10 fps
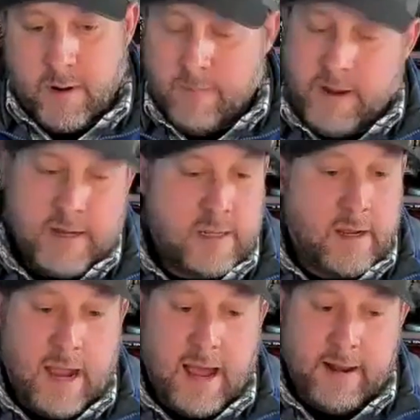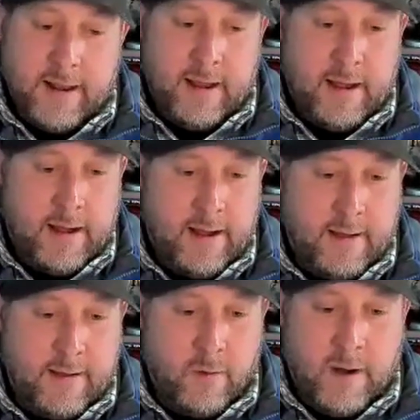are, because look,
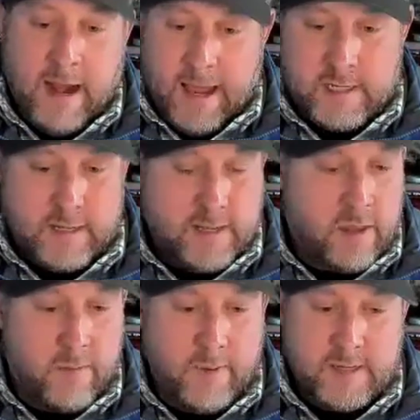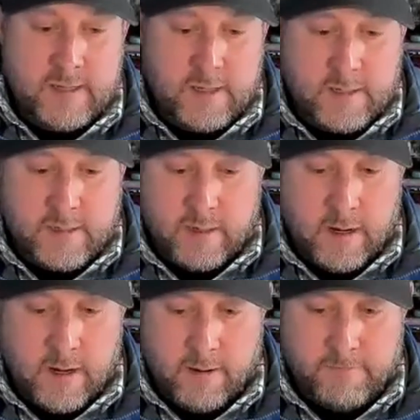when I exited the other business,
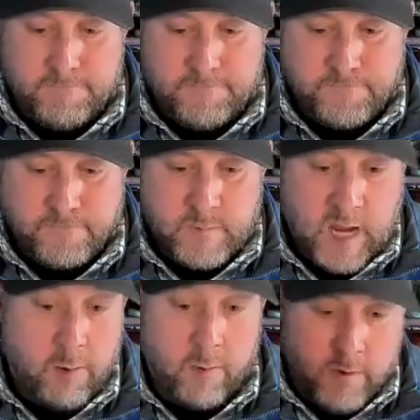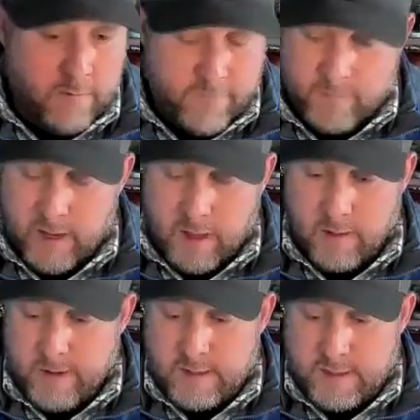got removed from the
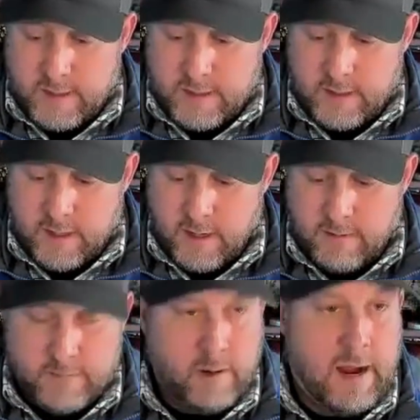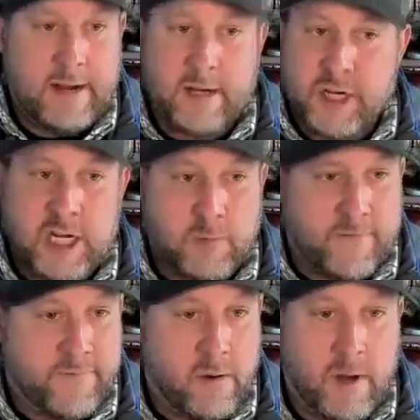other business, I had to change
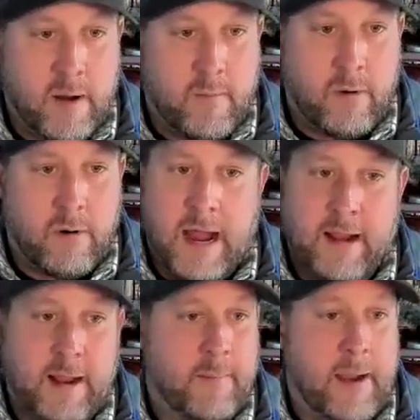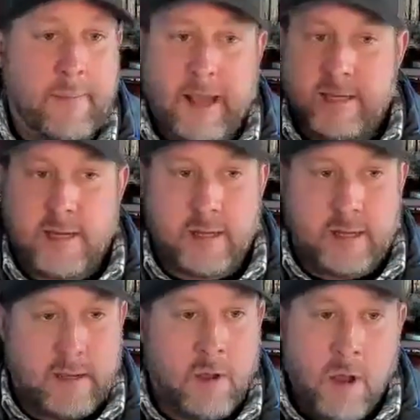my phone number. I mean, I
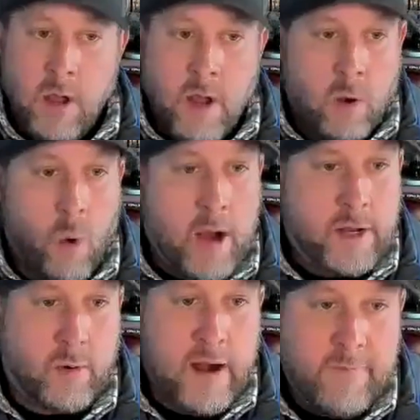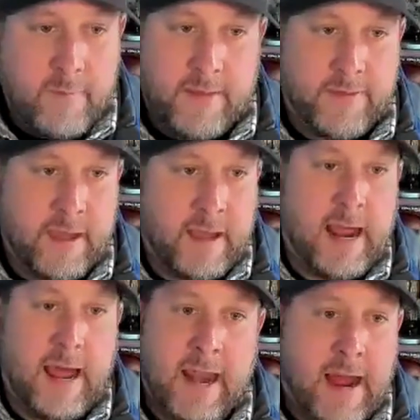basically walked away from that thing.
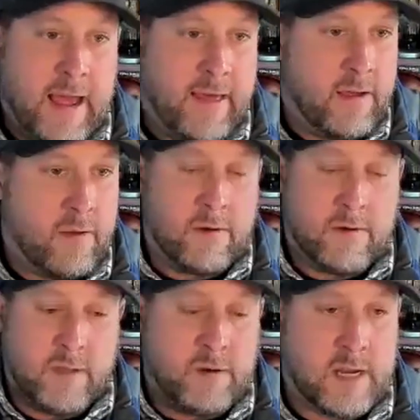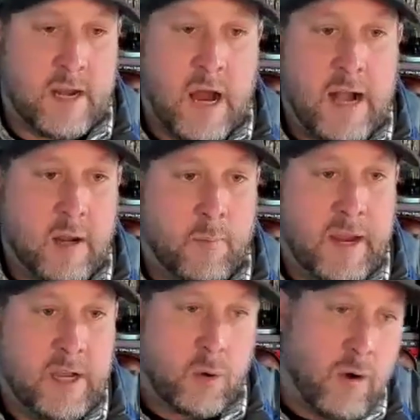There's a
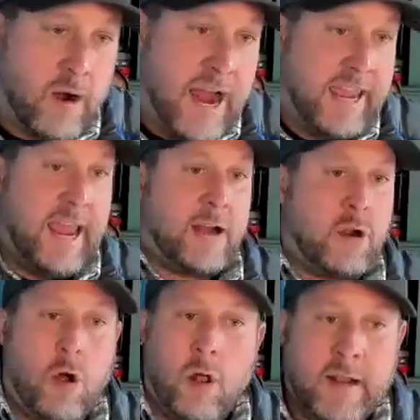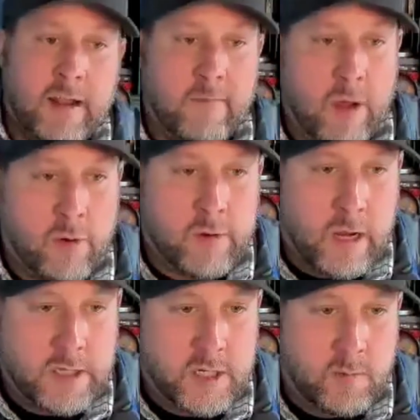non-compete to where I can't call any of my old
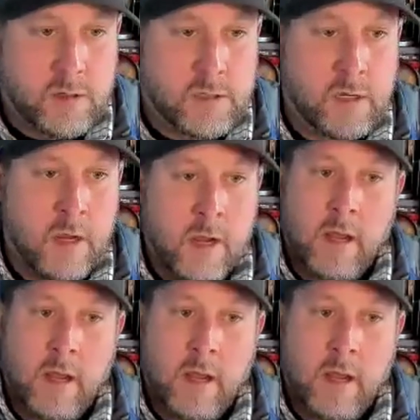customers.